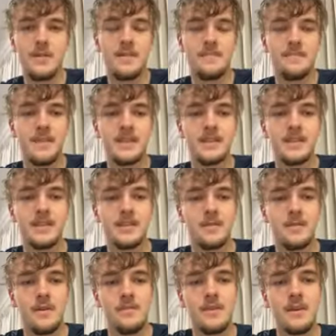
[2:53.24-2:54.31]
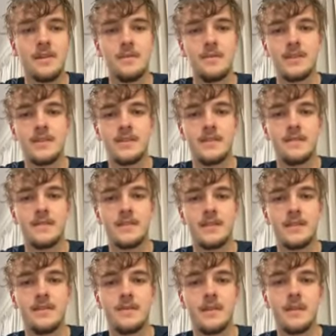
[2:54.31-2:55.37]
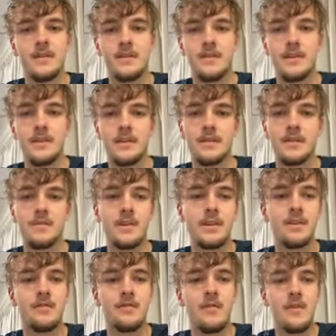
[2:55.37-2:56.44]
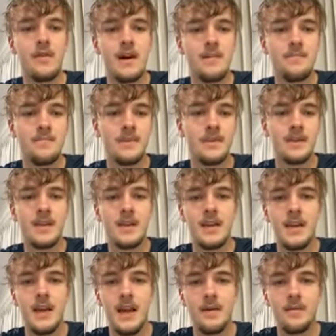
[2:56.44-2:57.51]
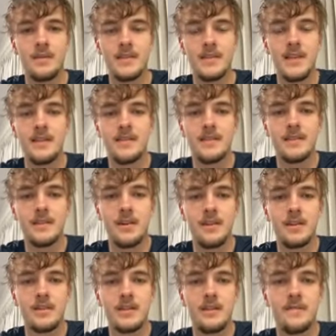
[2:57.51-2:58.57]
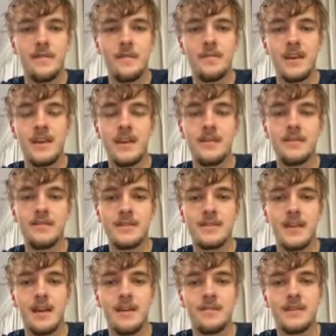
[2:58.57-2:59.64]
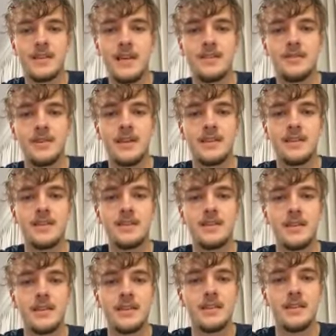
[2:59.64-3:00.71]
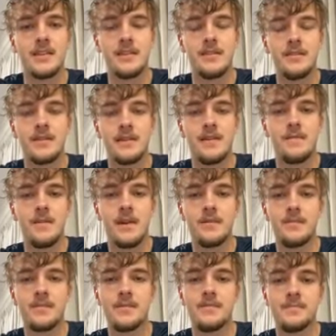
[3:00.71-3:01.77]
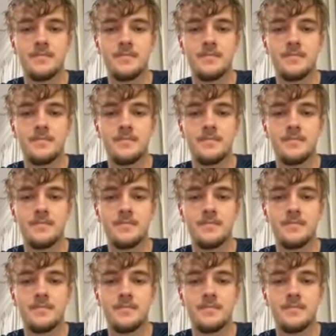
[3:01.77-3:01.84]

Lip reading: mentioned Toowoomba, which is obviously where you grew up. How was it getting the scholarship from the Eels, and how was that transitioning to New South Wales?